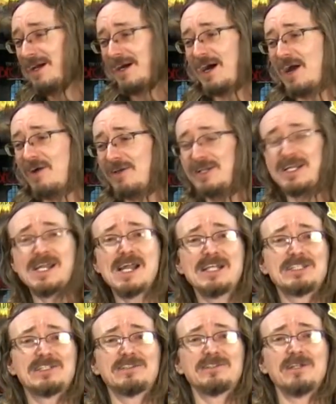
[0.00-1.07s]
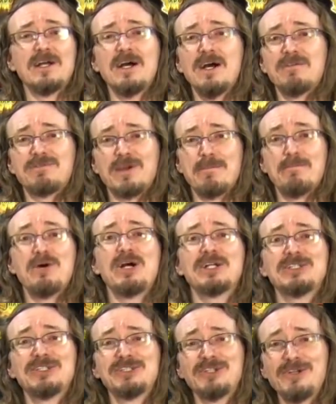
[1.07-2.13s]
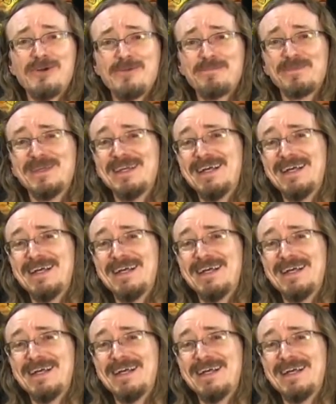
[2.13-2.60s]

Uh, I only ask uh, for a buck a show.